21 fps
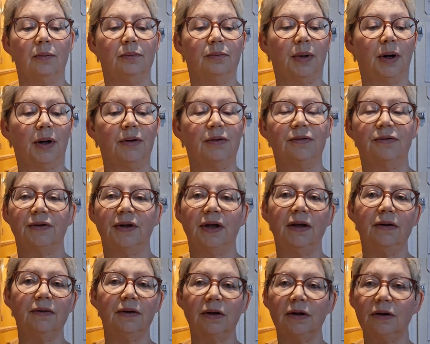both
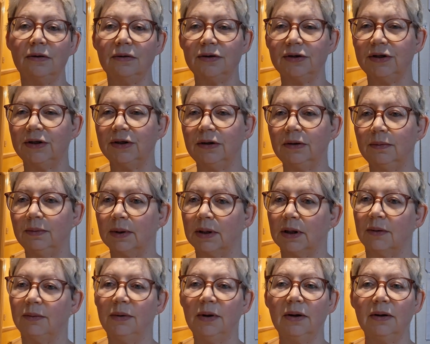in the YouTube
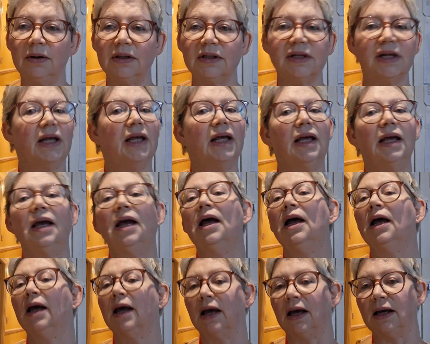community
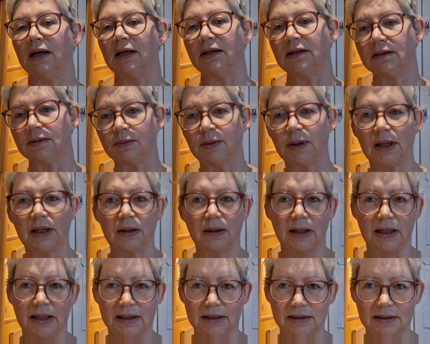as well
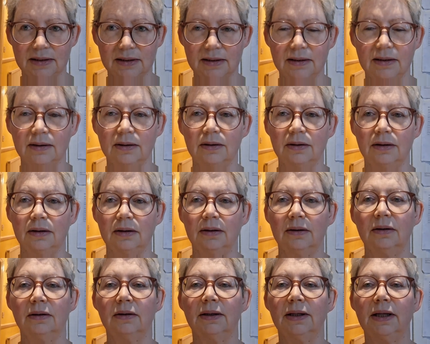as
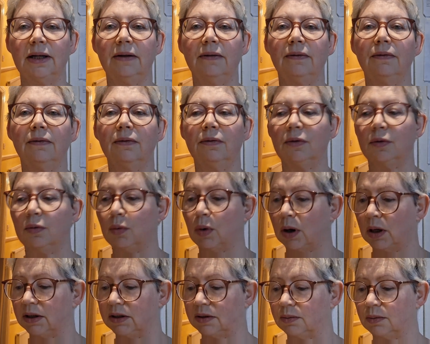in the
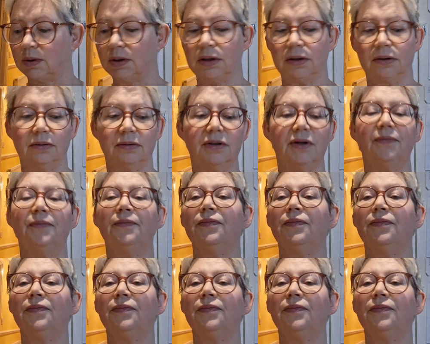wider world.